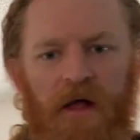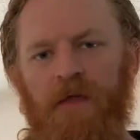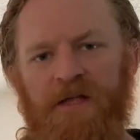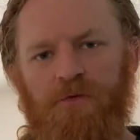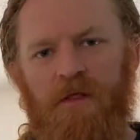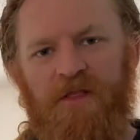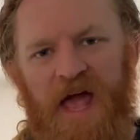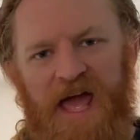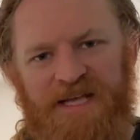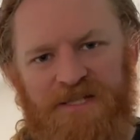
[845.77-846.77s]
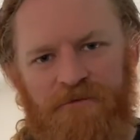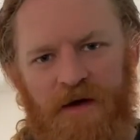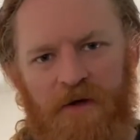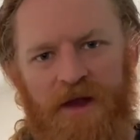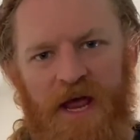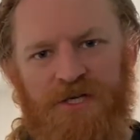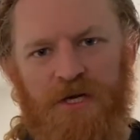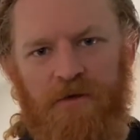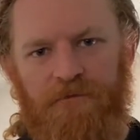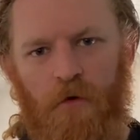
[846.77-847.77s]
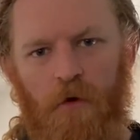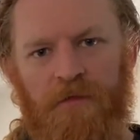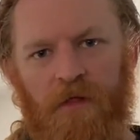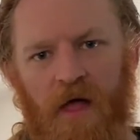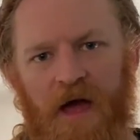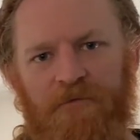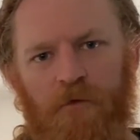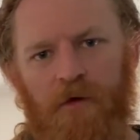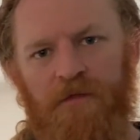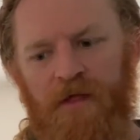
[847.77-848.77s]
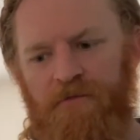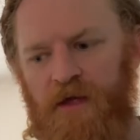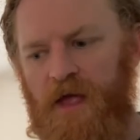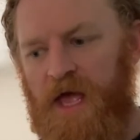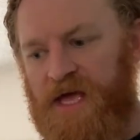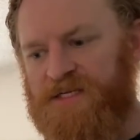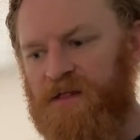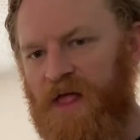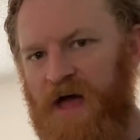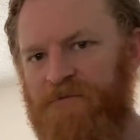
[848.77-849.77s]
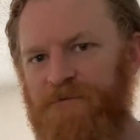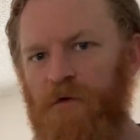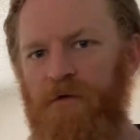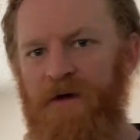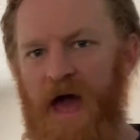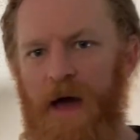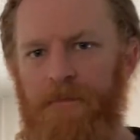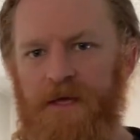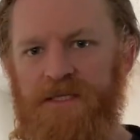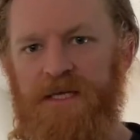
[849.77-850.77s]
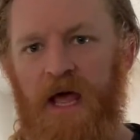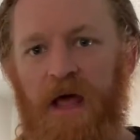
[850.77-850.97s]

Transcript: That's what lays the foundation for the life worth living, is a life full of habits